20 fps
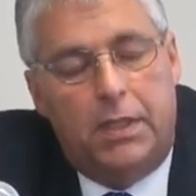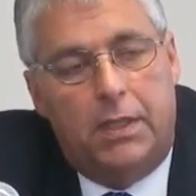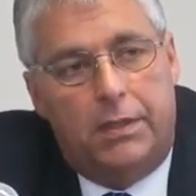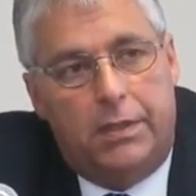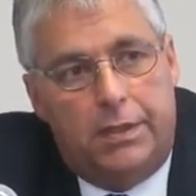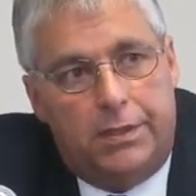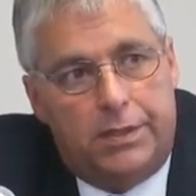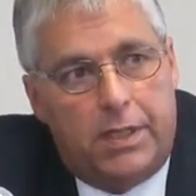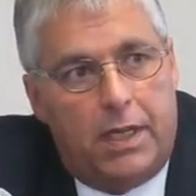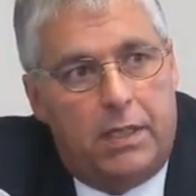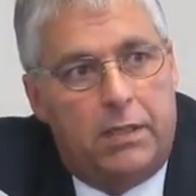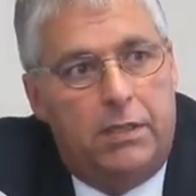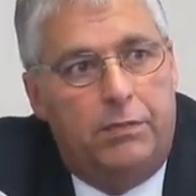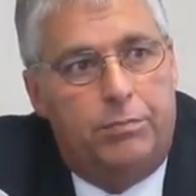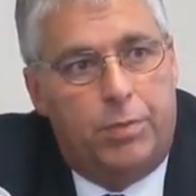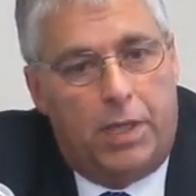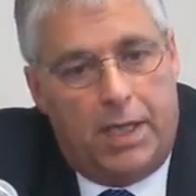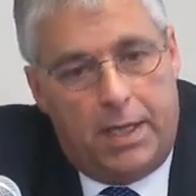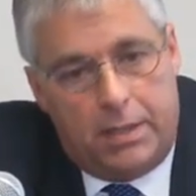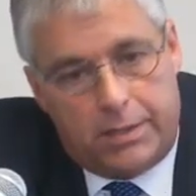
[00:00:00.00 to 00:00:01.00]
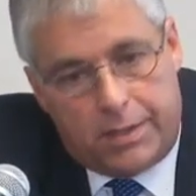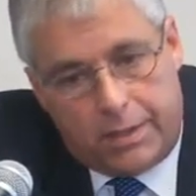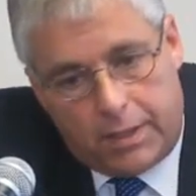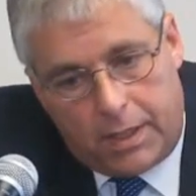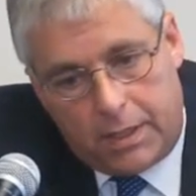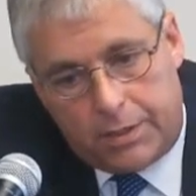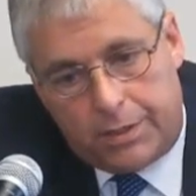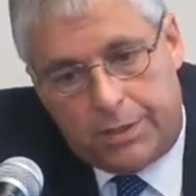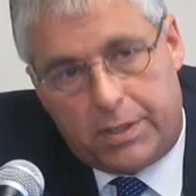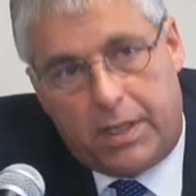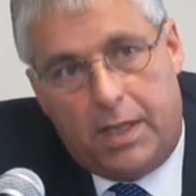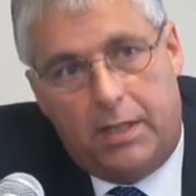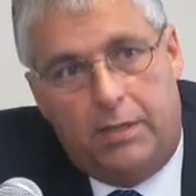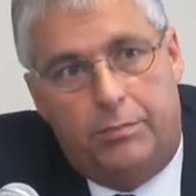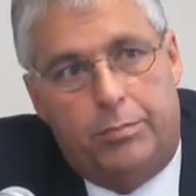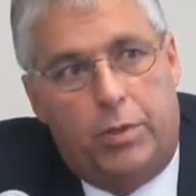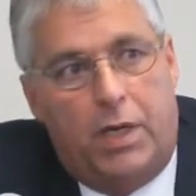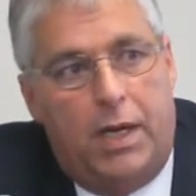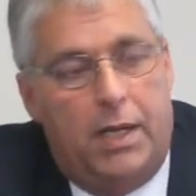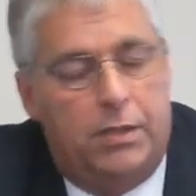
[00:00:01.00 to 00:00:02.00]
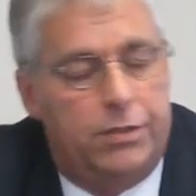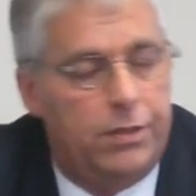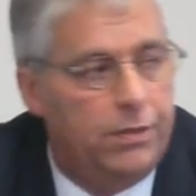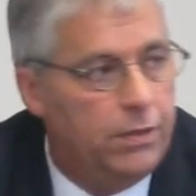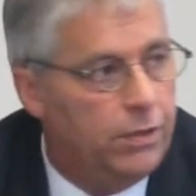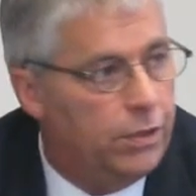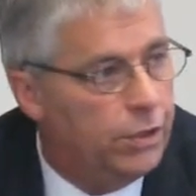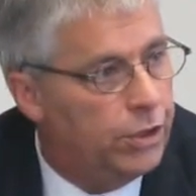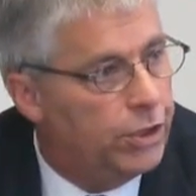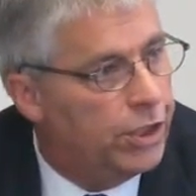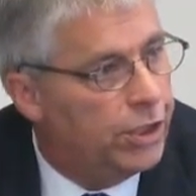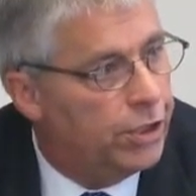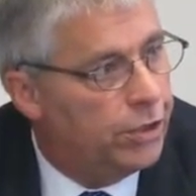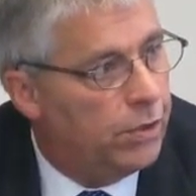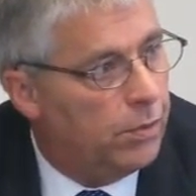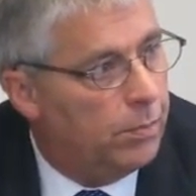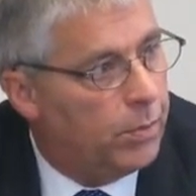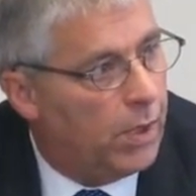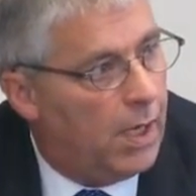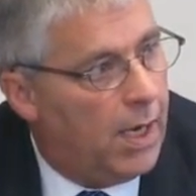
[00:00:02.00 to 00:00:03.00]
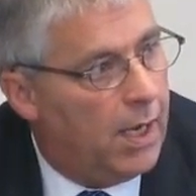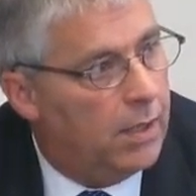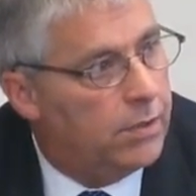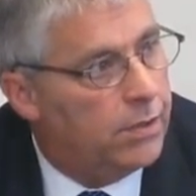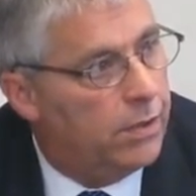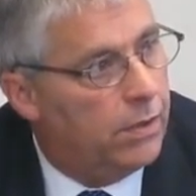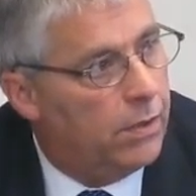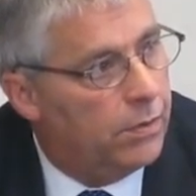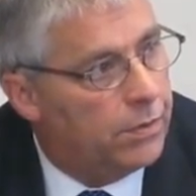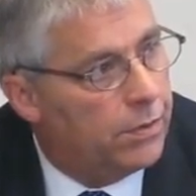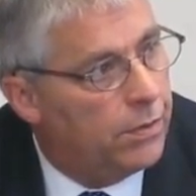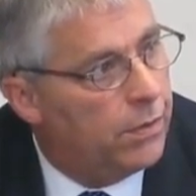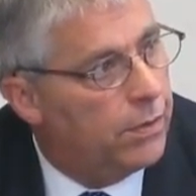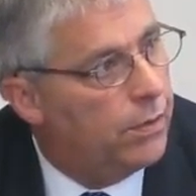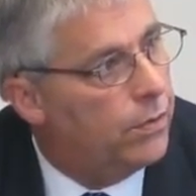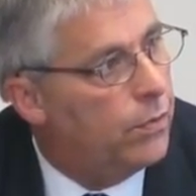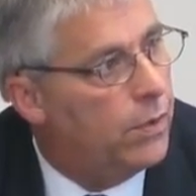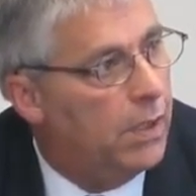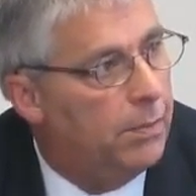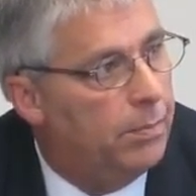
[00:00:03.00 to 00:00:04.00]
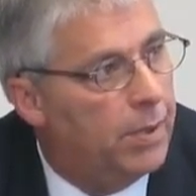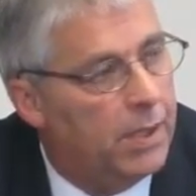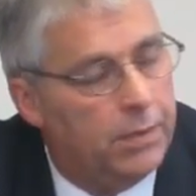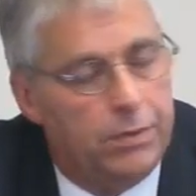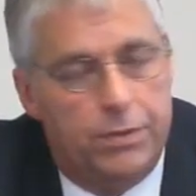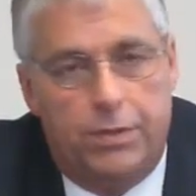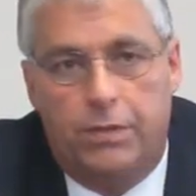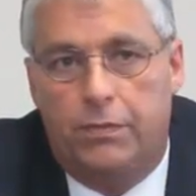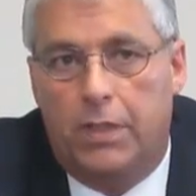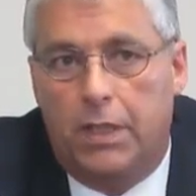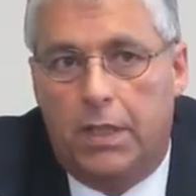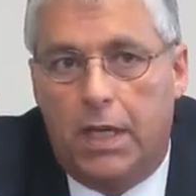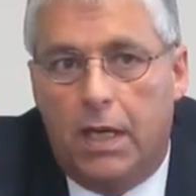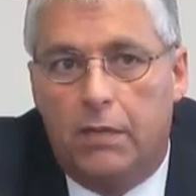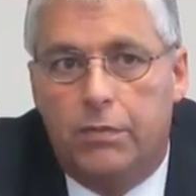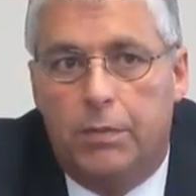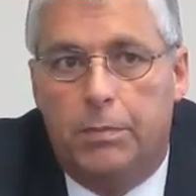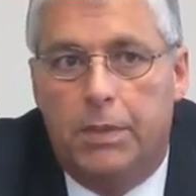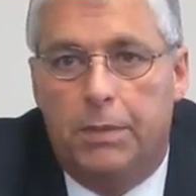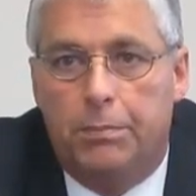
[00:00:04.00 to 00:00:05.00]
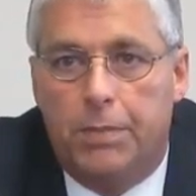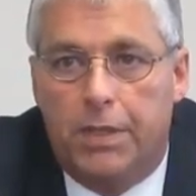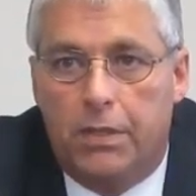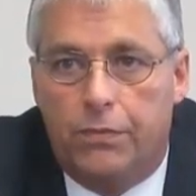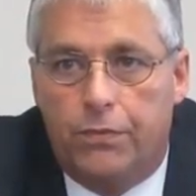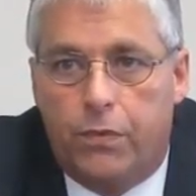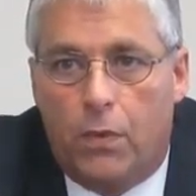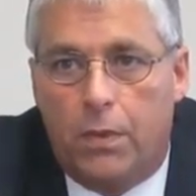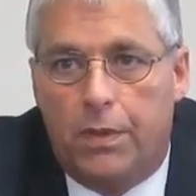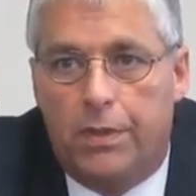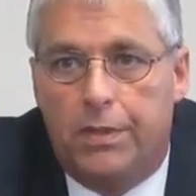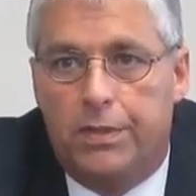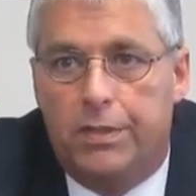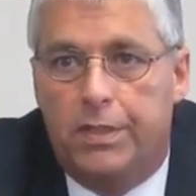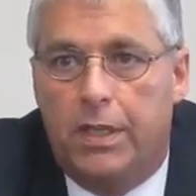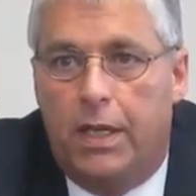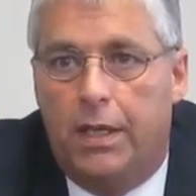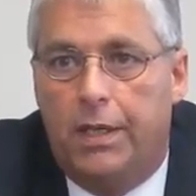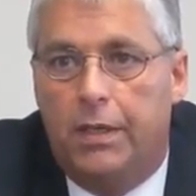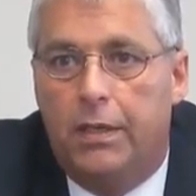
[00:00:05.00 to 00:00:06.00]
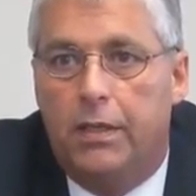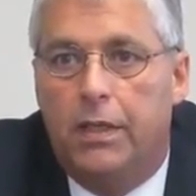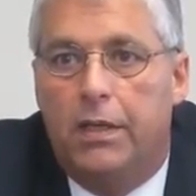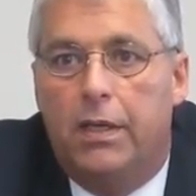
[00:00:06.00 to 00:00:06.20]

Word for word: the executive branch, the legislative branch, the judicial branch, and those are the three pillars of our government, but the fourth estate